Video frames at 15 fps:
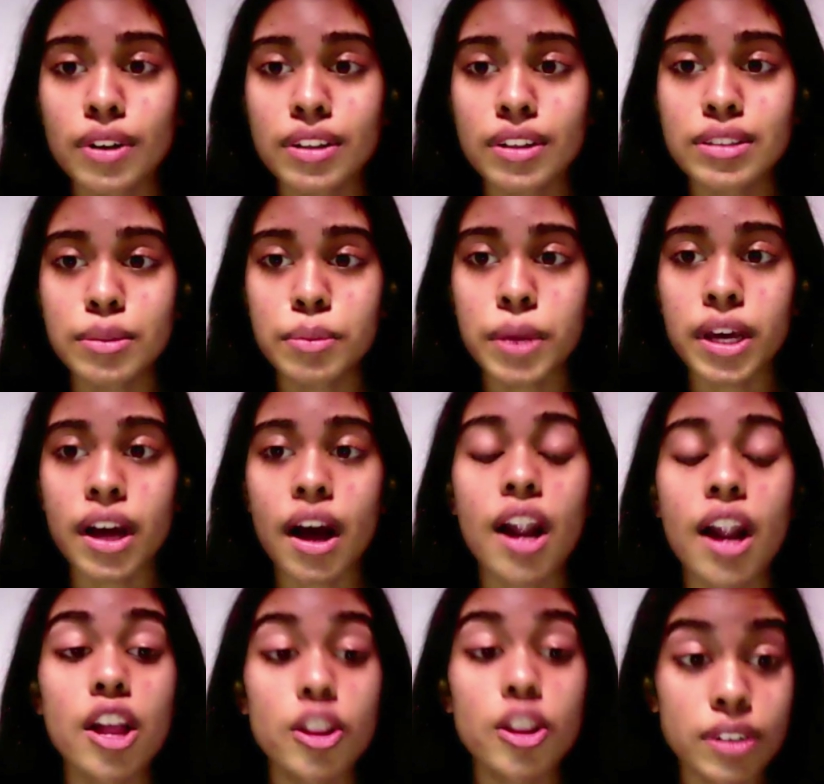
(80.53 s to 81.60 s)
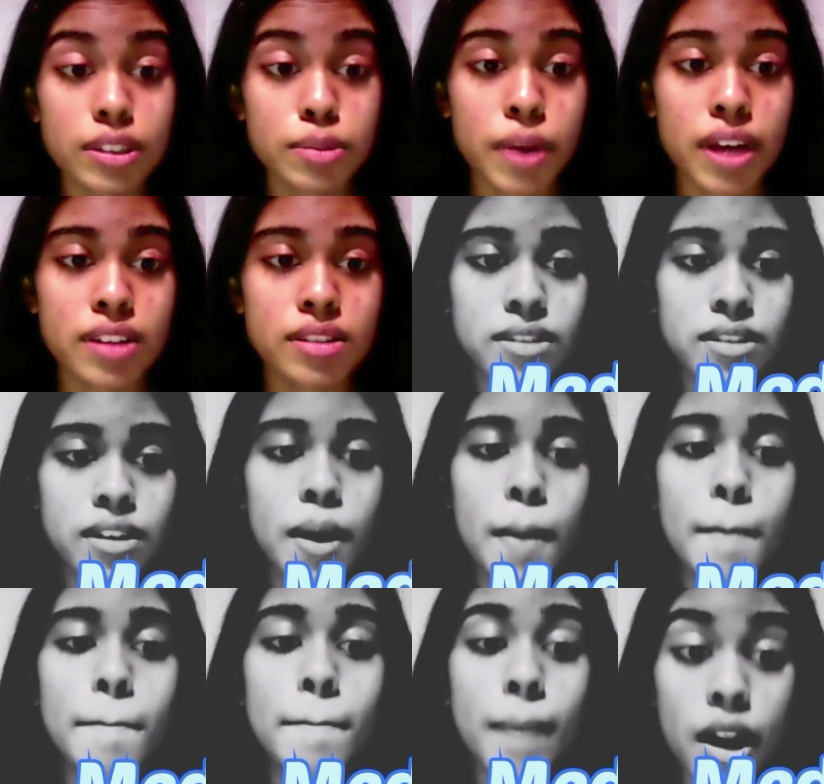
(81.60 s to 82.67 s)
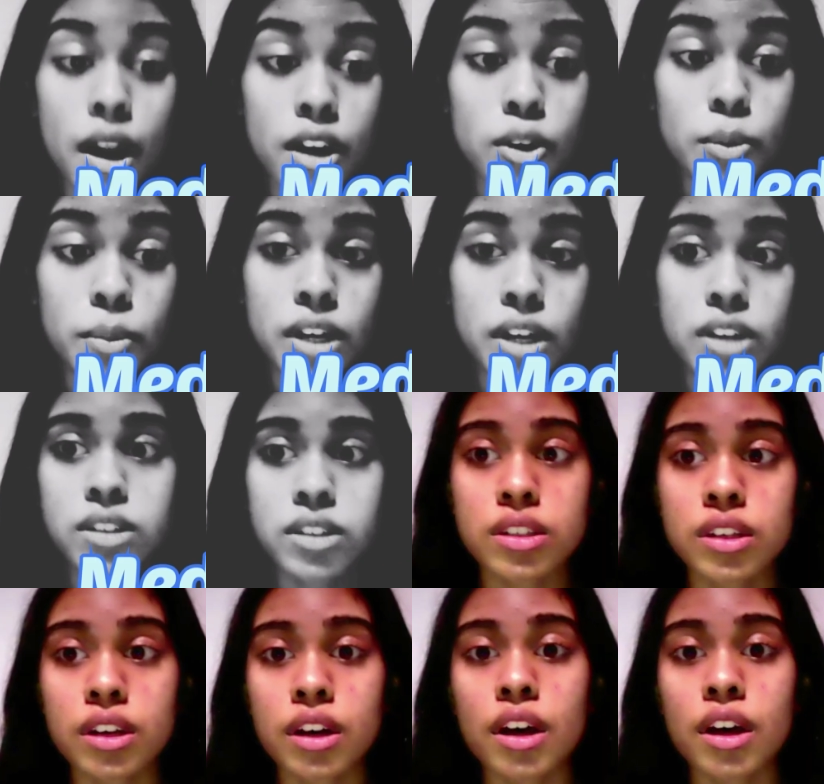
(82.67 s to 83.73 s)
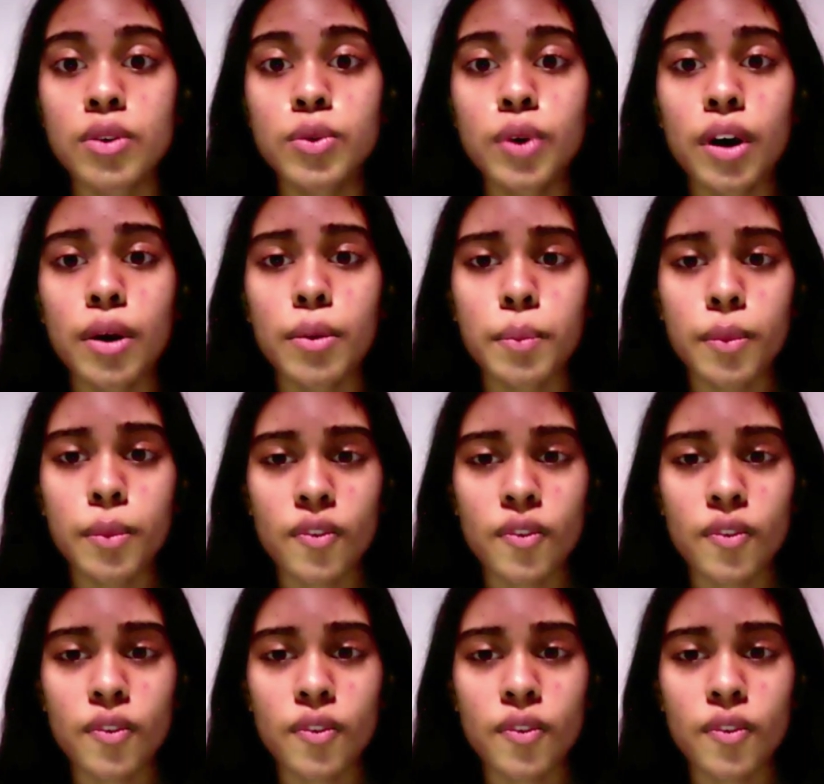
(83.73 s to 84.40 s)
to pay another expense, medical bills, which can come from any